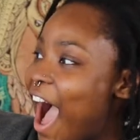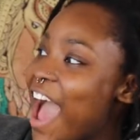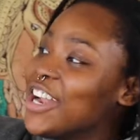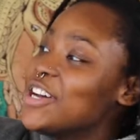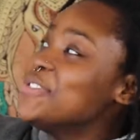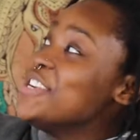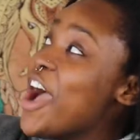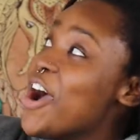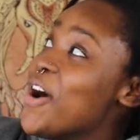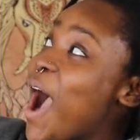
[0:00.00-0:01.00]
I don't
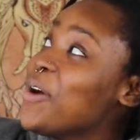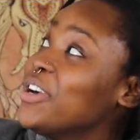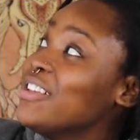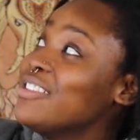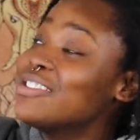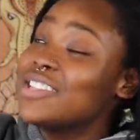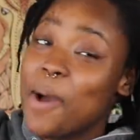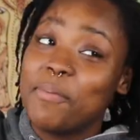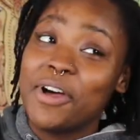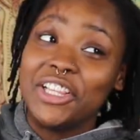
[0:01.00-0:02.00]
know. I wear this
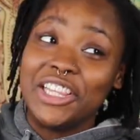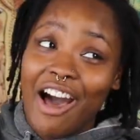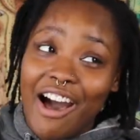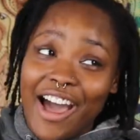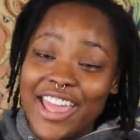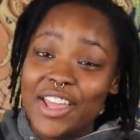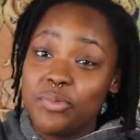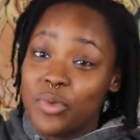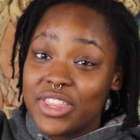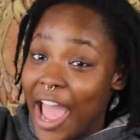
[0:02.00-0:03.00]
top a lot
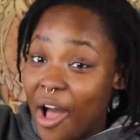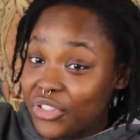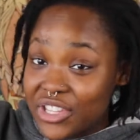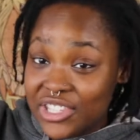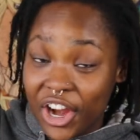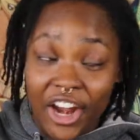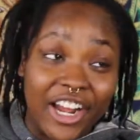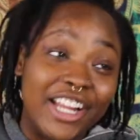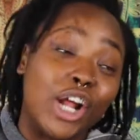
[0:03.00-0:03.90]
and without the skirt,